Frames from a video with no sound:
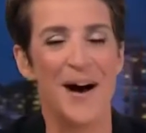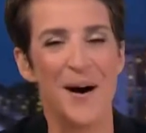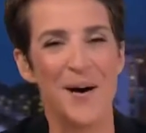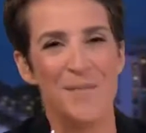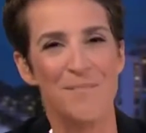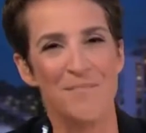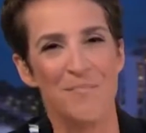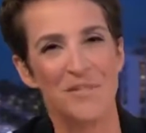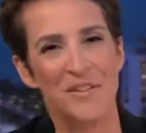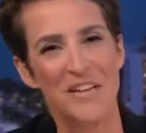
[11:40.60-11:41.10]

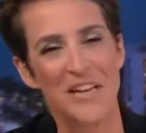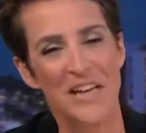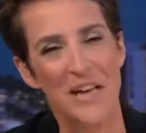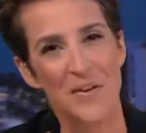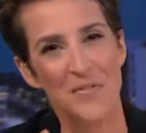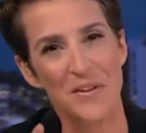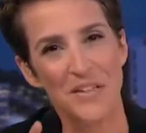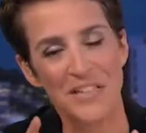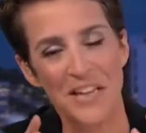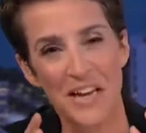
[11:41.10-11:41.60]
um, to
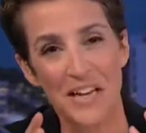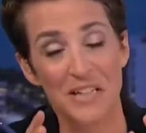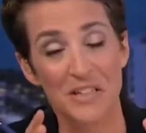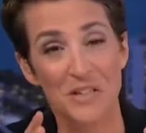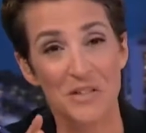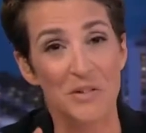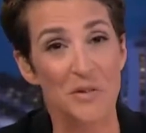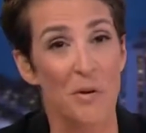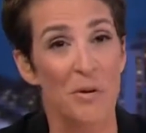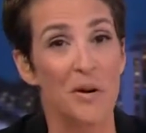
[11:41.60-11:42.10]
give us a
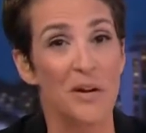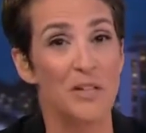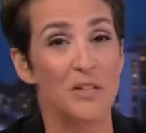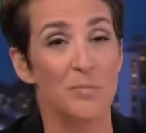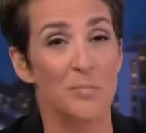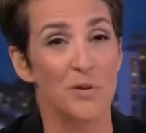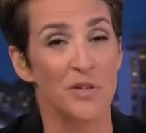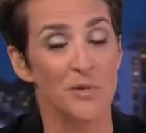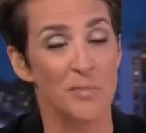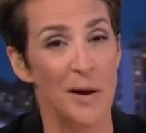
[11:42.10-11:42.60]

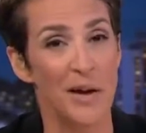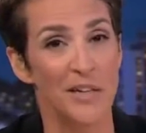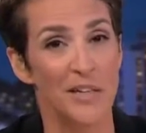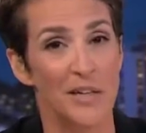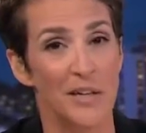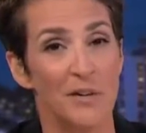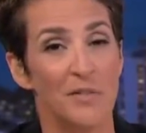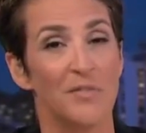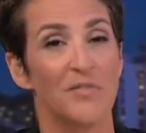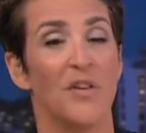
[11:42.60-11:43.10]
historian's
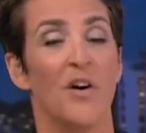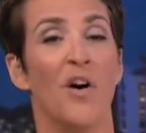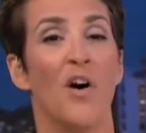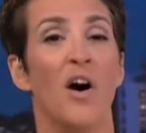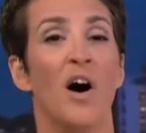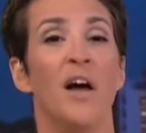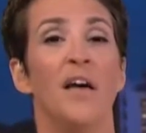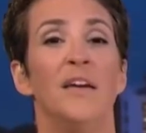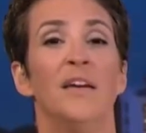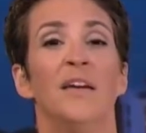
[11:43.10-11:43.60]
perspective
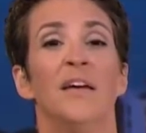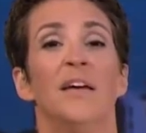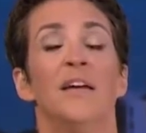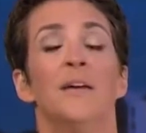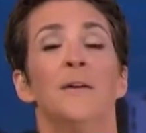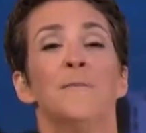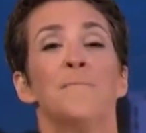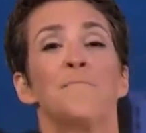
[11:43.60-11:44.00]
on